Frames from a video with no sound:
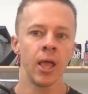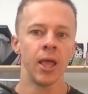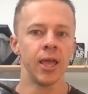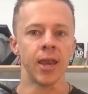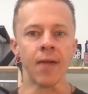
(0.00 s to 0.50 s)

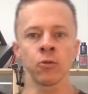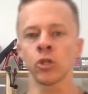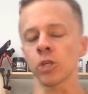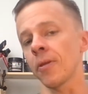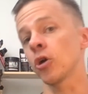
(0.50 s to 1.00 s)
and everyone
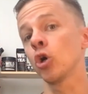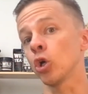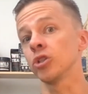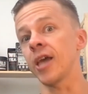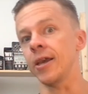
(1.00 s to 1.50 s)
talks about the good
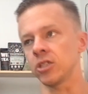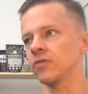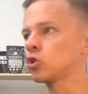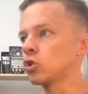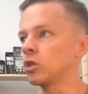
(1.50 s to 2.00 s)
old days
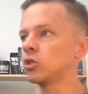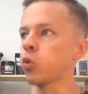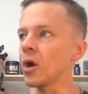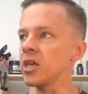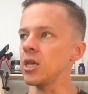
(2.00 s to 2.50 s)
of the
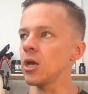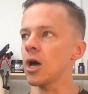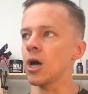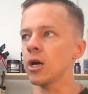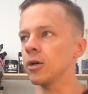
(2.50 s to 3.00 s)

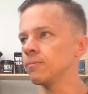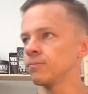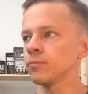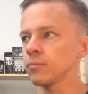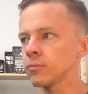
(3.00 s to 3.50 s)

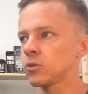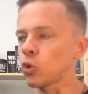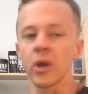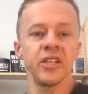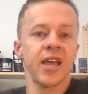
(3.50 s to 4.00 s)

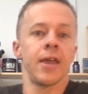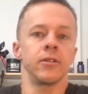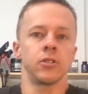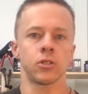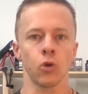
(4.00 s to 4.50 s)

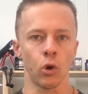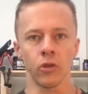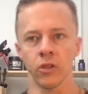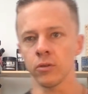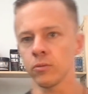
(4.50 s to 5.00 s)
2010s or the